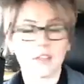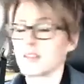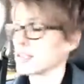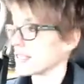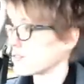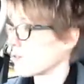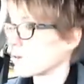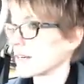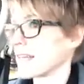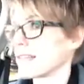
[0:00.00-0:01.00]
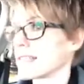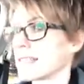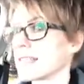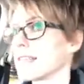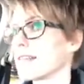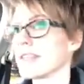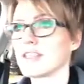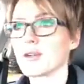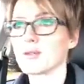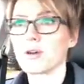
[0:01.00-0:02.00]
they're disoriented, they
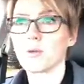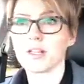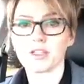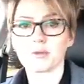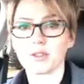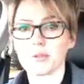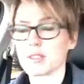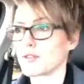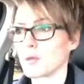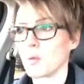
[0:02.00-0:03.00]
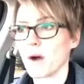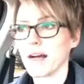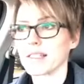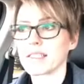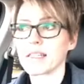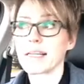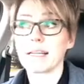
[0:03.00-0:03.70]
don't know which room is for what,